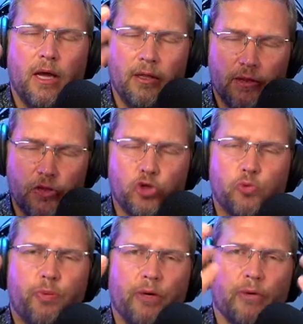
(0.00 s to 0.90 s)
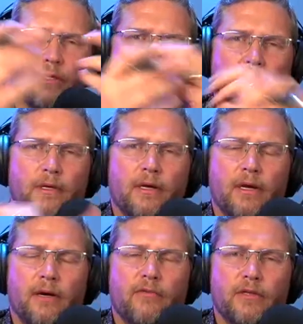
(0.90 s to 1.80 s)
and the spirit
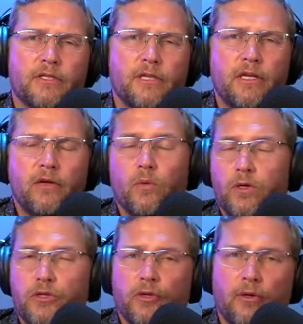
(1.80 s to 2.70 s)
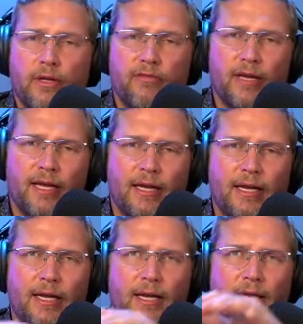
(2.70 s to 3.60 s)
of the city in which they're living
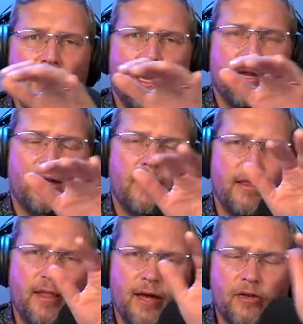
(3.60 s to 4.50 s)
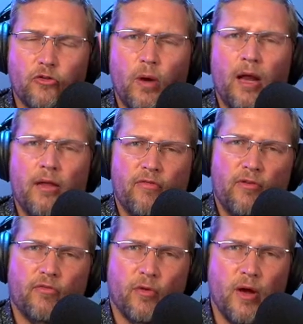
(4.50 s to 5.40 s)
in. And that is
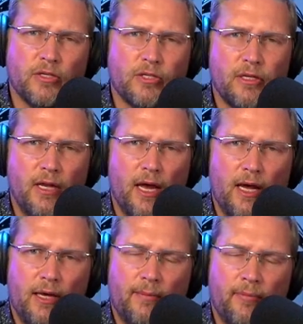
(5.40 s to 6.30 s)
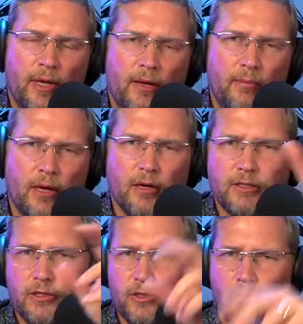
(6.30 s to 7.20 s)
relevant for us today
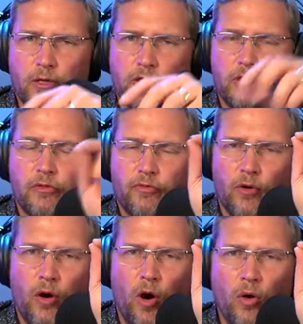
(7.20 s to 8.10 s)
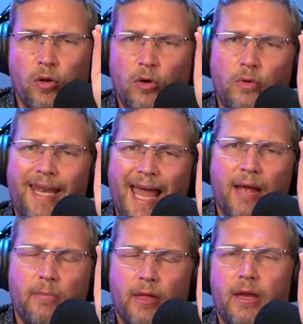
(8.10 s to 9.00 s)
because as Christians, for all who
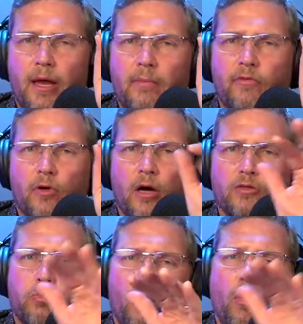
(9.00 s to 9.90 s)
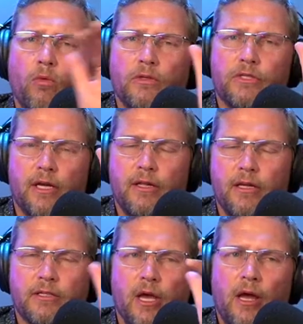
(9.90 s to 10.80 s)
name the name of Christ, Paul would say
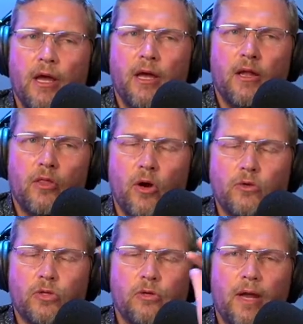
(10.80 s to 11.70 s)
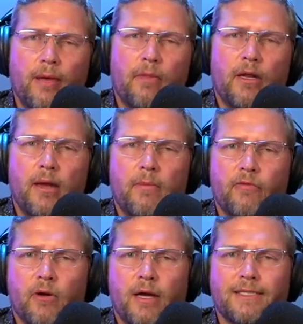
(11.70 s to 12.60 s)
this those who name the name
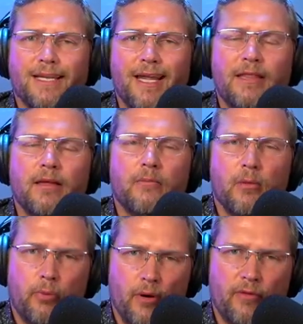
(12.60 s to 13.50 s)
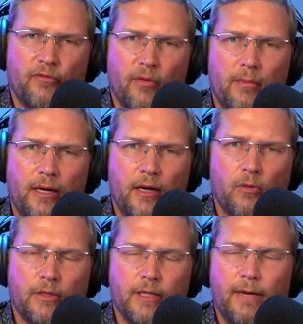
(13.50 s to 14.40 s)
of Christ, let them depart from
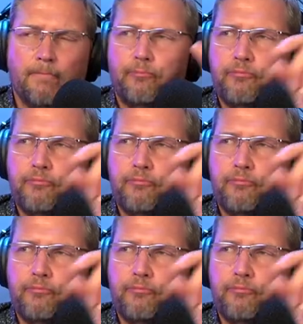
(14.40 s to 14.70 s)
iniquity.